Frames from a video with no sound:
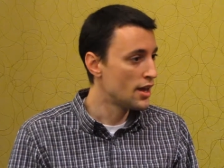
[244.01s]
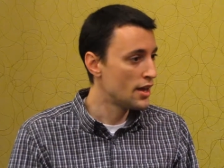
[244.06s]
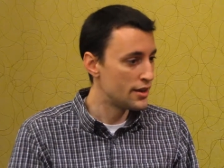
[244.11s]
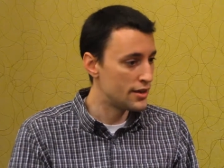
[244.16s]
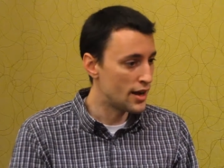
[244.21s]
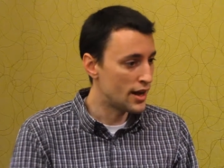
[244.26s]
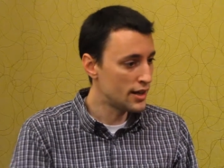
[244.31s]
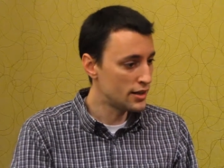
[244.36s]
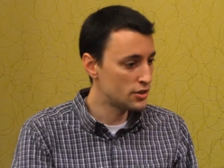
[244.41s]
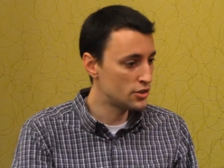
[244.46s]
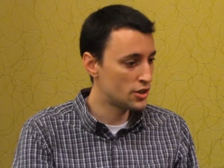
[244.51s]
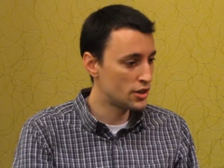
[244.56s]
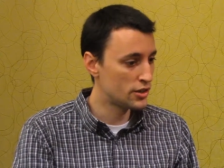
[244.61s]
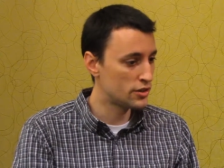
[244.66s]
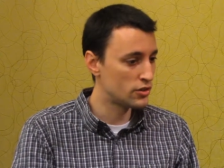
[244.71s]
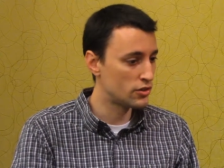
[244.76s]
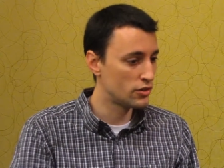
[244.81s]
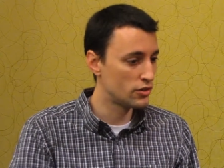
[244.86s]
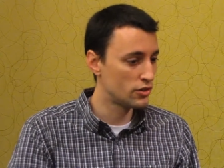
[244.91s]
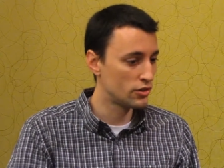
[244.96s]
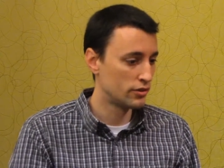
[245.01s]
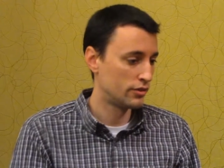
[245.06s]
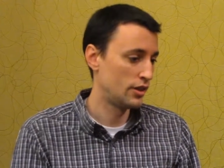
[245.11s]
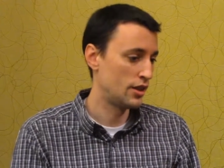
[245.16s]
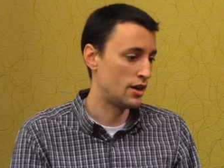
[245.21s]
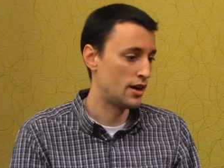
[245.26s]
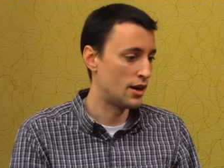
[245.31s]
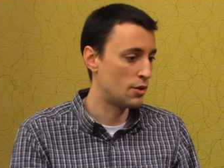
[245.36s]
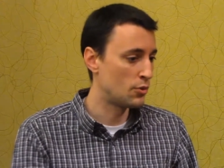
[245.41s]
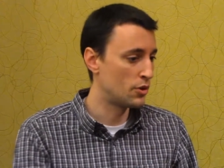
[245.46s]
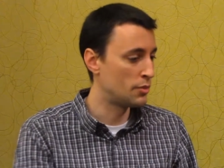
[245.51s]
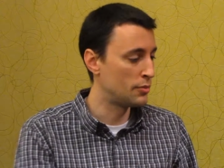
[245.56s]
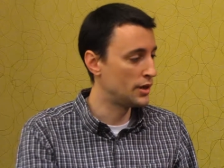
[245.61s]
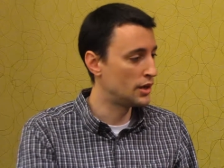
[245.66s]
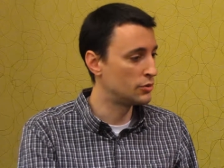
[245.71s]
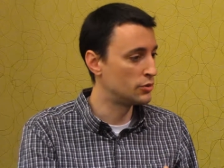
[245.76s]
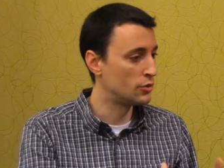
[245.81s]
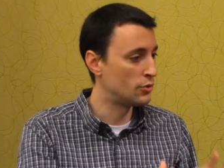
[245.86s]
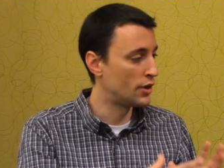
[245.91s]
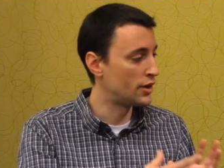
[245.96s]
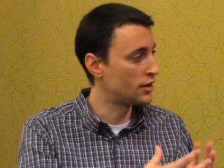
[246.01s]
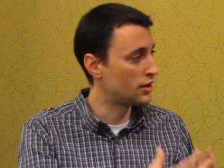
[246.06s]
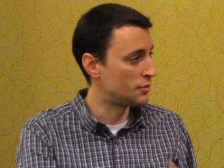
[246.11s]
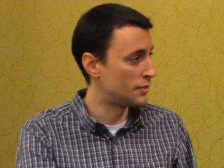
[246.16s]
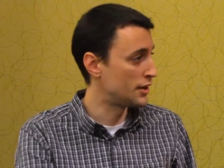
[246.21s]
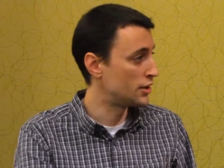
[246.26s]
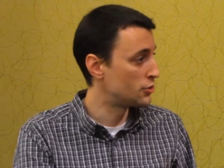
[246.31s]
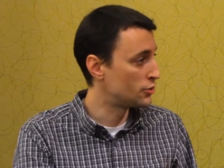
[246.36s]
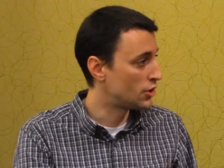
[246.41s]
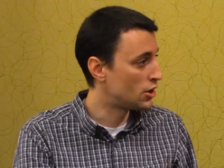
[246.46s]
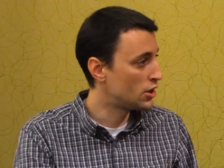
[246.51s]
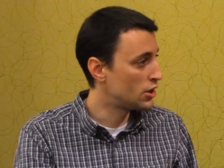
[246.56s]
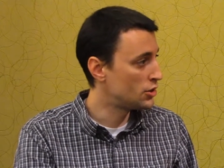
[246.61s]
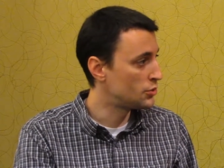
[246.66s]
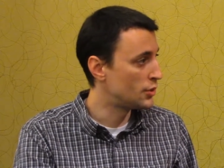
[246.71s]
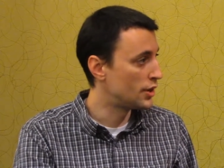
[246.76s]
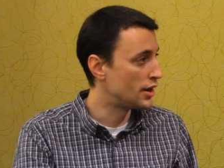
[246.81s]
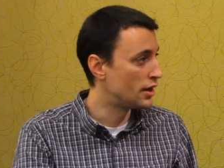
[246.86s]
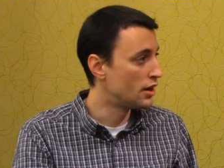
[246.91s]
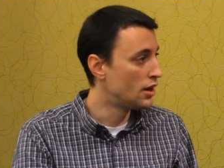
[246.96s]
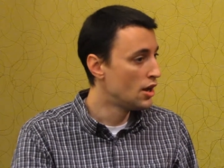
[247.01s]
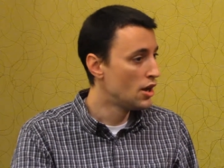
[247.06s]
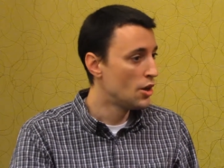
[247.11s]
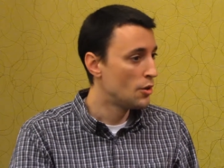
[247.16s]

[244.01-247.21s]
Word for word: Not just, you know, I want to be able to run it on my own hardware,